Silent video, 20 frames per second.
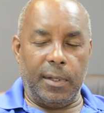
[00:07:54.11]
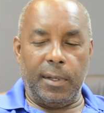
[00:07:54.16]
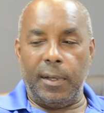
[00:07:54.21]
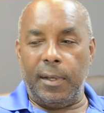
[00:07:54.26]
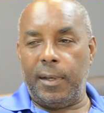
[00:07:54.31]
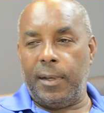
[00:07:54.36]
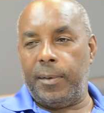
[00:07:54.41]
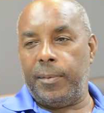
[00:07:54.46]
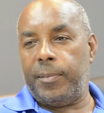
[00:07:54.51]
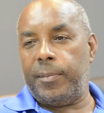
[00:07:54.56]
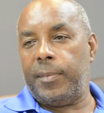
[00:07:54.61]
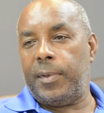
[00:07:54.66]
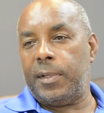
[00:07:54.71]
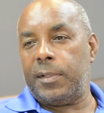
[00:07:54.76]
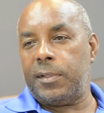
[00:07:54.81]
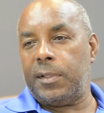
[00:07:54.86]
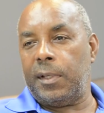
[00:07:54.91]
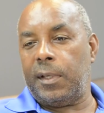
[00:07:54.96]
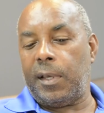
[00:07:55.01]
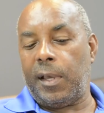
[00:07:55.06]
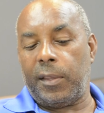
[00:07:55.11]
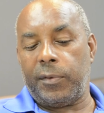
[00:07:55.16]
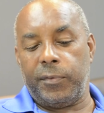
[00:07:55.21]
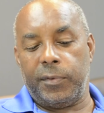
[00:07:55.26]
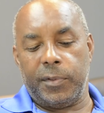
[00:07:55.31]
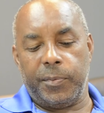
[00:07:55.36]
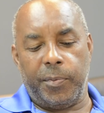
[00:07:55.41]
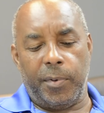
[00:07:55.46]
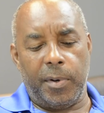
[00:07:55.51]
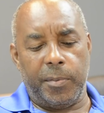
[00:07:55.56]
um, at St.
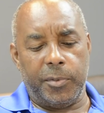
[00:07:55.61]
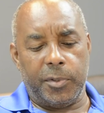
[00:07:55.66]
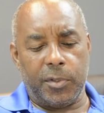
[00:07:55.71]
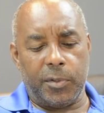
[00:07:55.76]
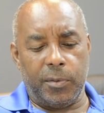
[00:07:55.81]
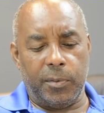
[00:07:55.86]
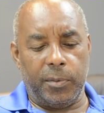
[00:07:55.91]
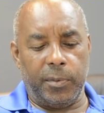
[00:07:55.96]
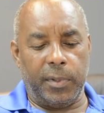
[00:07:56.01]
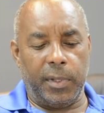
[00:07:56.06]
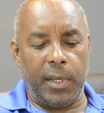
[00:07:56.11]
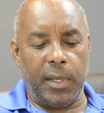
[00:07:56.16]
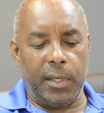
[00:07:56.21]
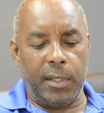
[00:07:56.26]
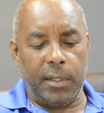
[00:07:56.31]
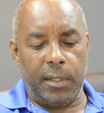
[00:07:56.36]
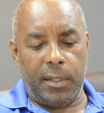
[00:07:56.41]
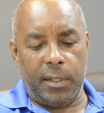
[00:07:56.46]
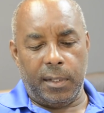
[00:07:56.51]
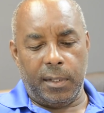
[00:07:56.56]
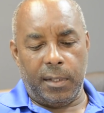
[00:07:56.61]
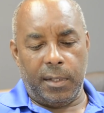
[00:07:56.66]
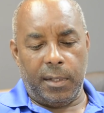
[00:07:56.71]
Catherine's Primary School, then